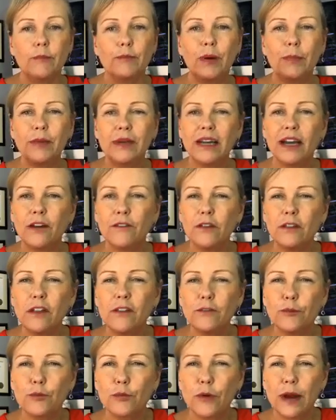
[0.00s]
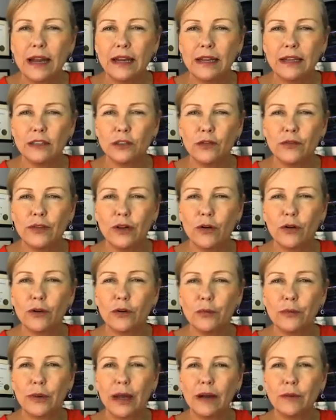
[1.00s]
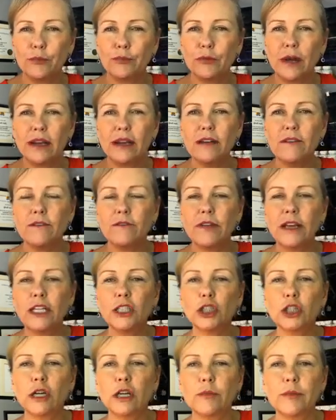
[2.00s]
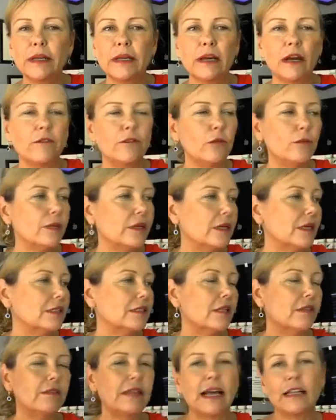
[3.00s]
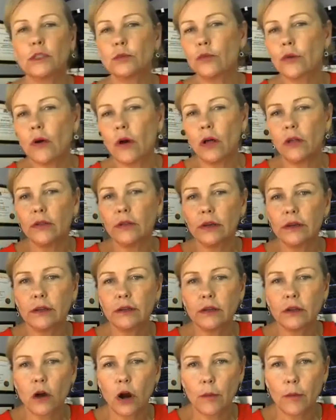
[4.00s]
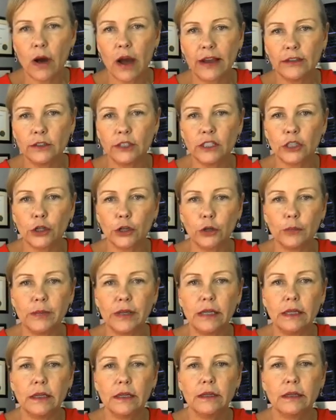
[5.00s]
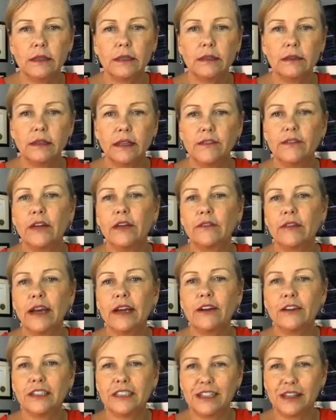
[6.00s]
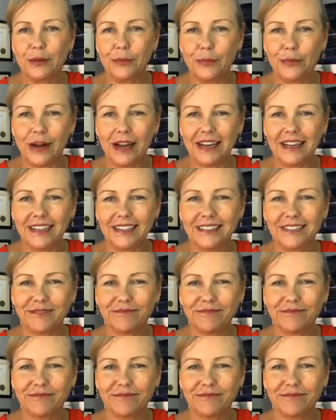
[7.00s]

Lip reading: But be careful of breading. So if you order breaded fish, you got to be careful, because that's where all the carbohydrates are going to be living, right? Is in the breading.